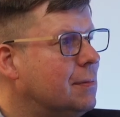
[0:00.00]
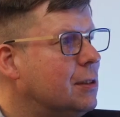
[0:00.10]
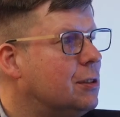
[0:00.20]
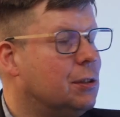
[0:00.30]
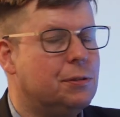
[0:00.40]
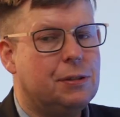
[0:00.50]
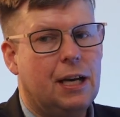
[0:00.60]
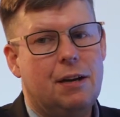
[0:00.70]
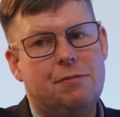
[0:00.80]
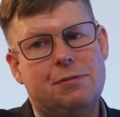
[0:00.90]
So if I
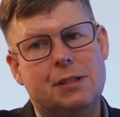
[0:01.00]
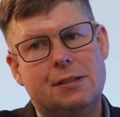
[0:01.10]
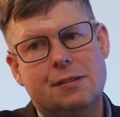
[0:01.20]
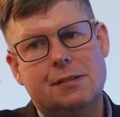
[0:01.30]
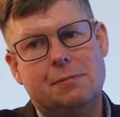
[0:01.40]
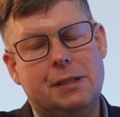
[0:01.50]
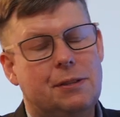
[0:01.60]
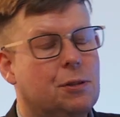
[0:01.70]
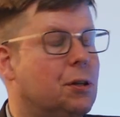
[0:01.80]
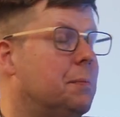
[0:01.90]
have, for instance, we
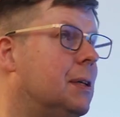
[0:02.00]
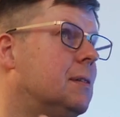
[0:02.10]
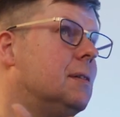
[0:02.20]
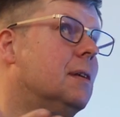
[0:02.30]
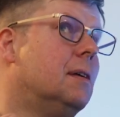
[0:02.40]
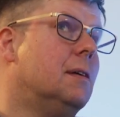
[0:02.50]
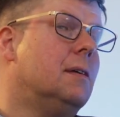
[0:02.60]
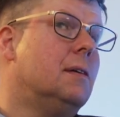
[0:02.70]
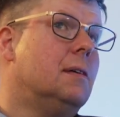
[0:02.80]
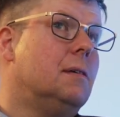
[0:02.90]
talk about
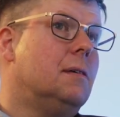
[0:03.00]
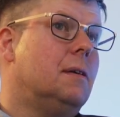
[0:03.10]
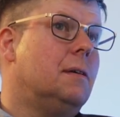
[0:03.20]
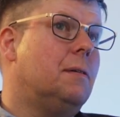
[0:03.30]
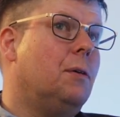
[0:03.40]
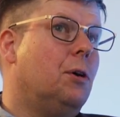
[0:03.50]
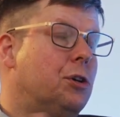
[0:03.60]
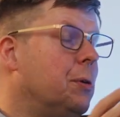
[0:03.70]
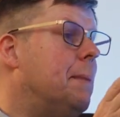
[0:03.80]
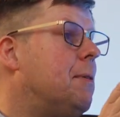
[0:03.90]

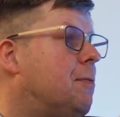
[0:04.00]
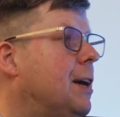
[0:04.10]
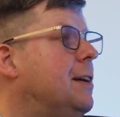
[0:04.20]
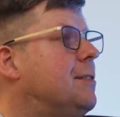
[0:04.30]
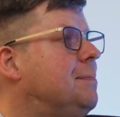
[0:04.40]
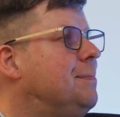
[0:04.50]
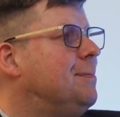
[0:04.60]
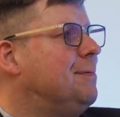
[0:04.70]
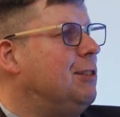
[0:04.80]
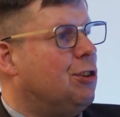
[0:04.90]
audio amplifiers,
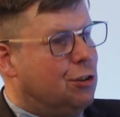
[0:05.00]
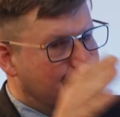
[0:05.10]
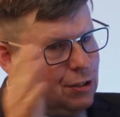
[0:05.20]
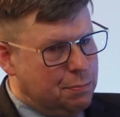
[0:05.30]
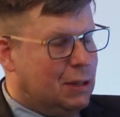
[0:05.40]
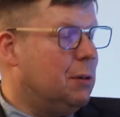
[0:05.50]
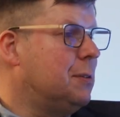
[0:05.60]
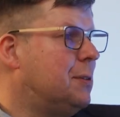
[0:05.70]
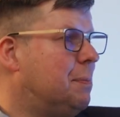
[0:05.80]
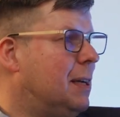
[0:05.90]
which also has a power
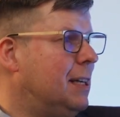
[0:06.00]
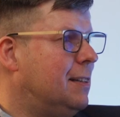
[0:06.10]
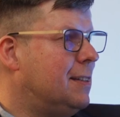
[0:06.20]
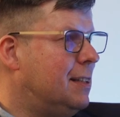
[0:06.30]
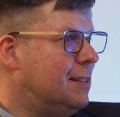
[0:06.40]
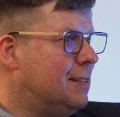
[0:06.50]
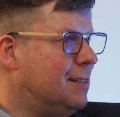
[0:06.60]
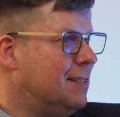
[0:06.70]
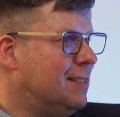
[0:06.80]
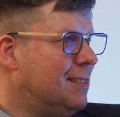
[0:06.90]
supply inside.
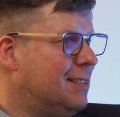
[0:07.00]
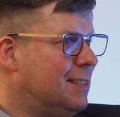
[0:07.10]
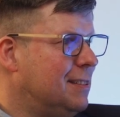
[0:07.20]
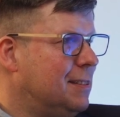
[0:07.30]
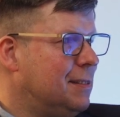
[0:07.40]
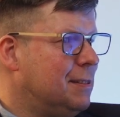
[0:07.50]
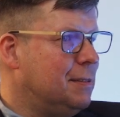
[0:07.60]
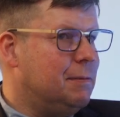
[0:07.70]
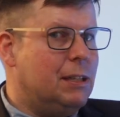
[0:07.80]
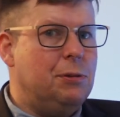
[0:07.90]

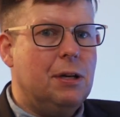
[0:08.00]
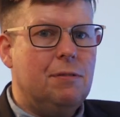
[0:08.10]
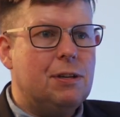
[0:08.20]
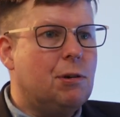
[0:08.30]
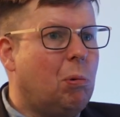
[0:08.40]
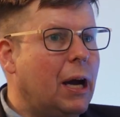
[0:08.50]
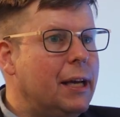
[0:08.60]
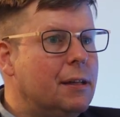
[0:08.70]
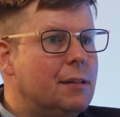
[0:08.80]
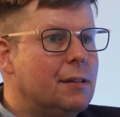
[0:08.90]
When you have a
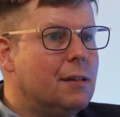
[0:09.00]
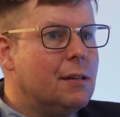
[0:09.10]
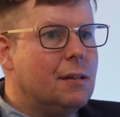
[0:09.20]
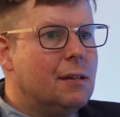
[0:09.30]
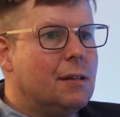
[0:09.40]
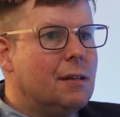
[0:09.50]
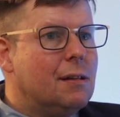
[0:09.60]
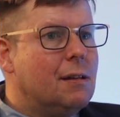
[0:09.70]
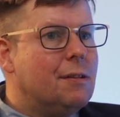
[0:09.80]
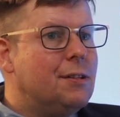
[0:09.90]
quiet
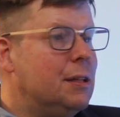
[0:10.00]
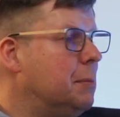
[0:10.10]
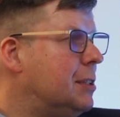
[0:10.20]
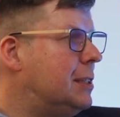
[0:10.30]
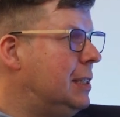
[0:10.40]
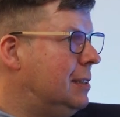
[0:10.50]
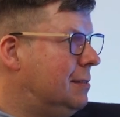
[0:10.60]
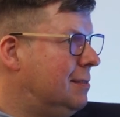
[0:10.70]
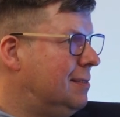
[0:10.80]
cinema scene,